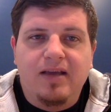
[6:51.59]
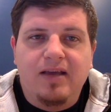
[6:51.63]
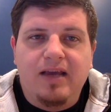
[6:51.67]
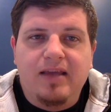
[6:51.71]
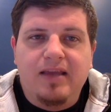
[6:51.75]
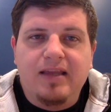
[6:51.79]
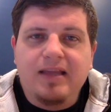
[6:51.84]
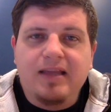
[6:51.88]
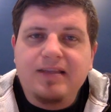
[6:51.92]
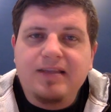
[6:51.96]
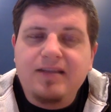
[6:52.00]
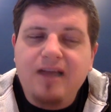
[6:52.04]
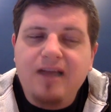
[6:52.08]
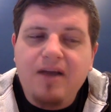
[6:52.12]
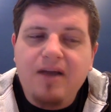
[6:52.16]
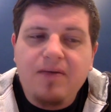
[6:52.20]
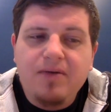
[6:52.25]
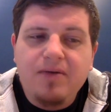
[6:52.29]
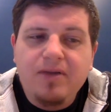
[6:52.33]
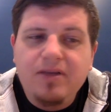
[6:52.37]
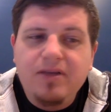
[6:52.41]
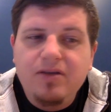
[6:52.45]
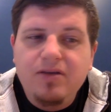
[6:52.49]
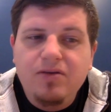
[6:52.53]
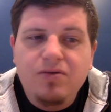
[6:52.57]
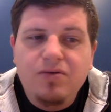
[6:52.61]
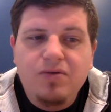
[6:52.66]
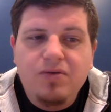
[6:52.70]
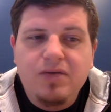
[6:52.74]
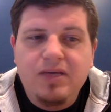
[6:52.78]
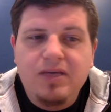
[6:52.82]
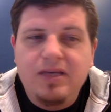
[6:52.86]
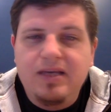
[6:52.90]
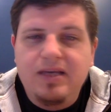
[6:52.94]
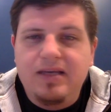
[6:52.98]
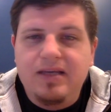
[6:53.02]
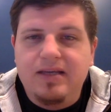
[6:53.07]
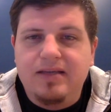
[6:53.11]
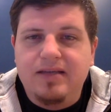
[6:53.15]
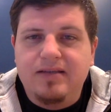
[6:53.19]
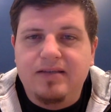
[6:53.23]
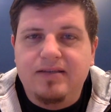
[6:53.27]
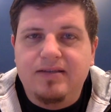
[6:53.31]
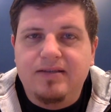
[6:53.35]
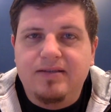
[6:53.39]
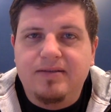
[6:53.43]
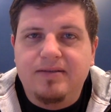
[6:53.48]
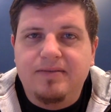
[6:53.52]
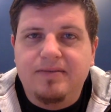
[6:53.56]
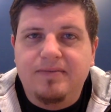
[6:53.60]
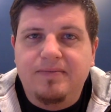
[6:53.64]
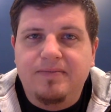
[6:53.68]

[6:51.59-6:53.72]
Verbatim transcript: and that's not really who he is.